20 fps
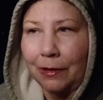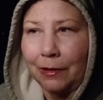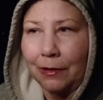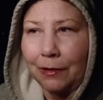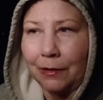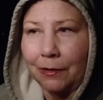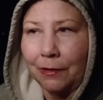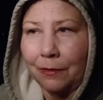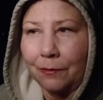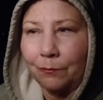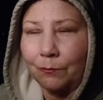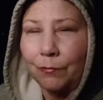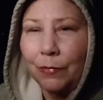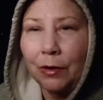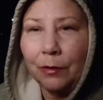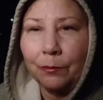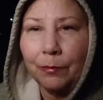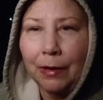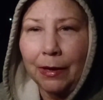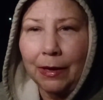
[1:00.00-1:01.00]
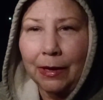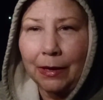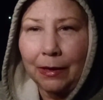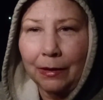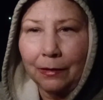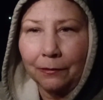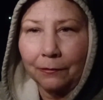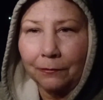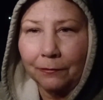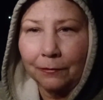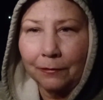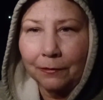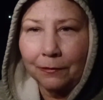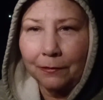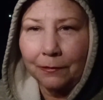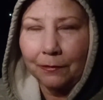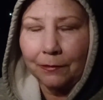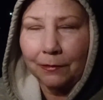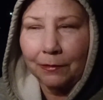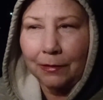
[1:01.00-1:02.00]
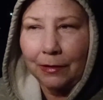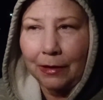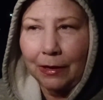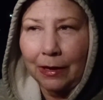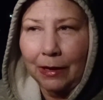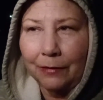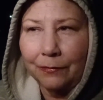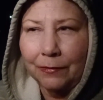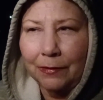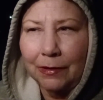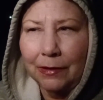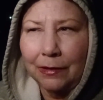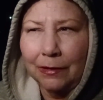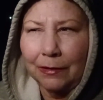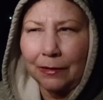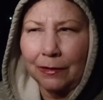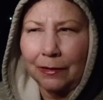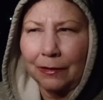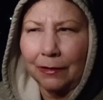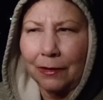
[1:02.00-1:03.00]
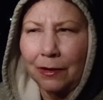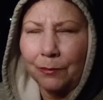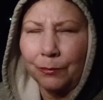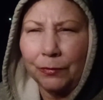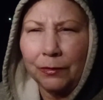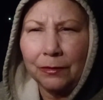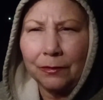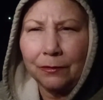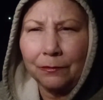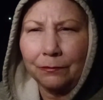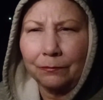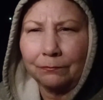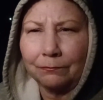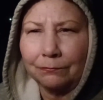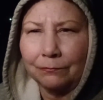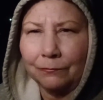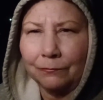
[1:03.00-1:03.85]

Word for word: uh, mukbangs. I think a couple of